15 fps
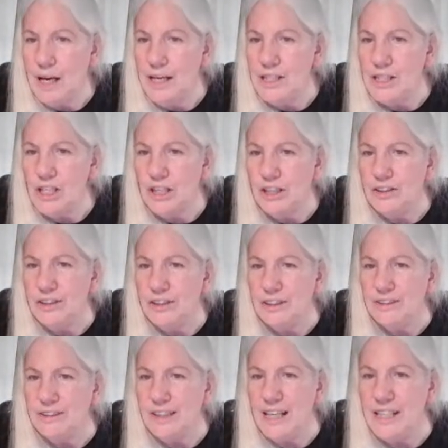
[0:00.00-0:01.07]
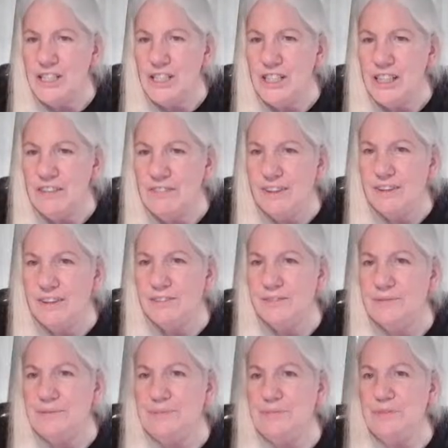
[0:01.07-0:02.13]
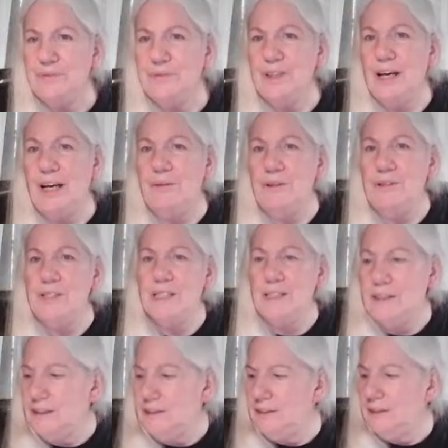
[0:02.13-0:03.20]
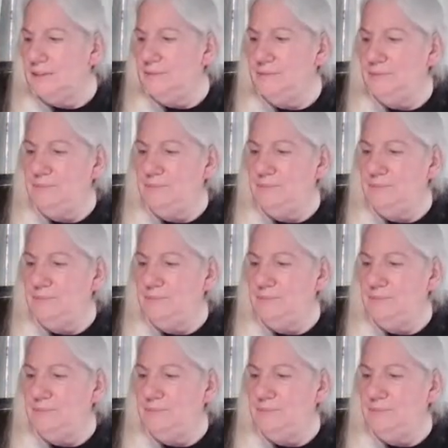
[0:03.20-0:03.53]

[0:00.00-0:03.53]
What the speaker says: Hey, Cheryl. Hi, Geneva. Hi, Rosalind.